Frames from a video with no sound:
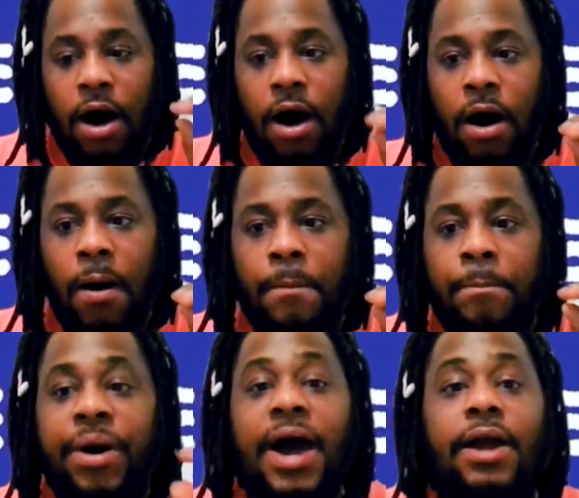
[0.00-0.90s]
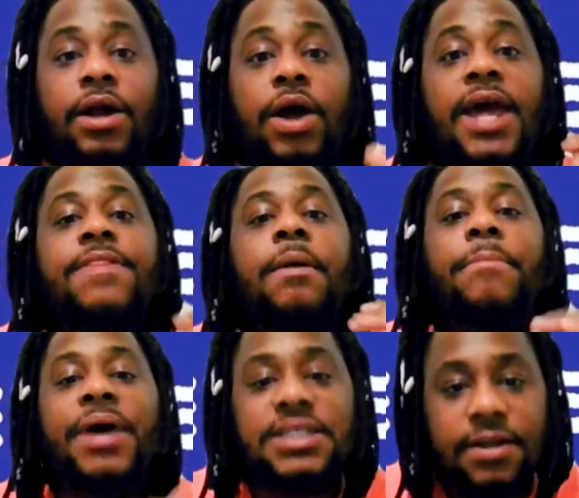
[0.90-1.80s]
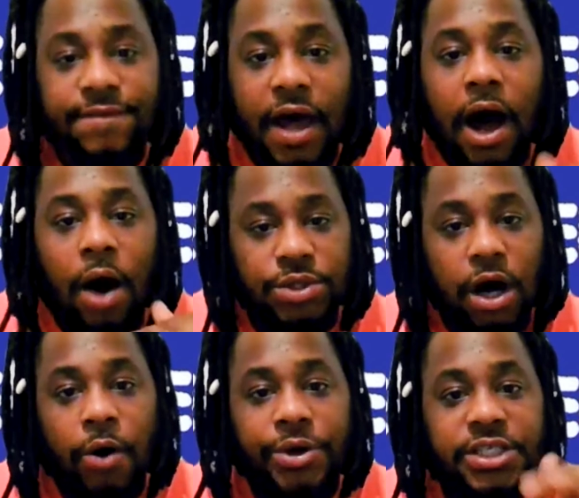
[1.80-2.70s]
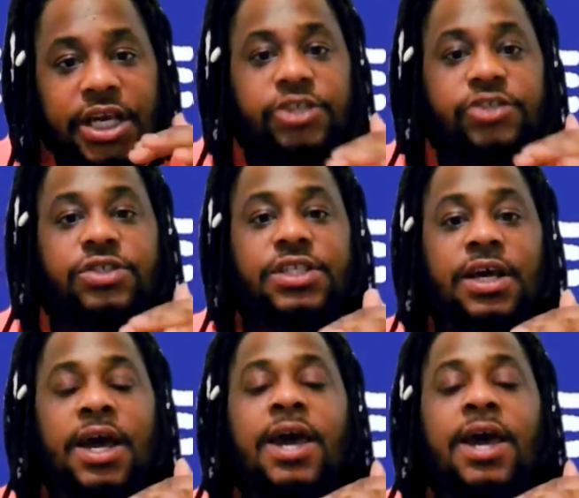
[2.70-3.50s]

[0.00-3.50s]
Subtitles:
But in the midst of that, I was always interested in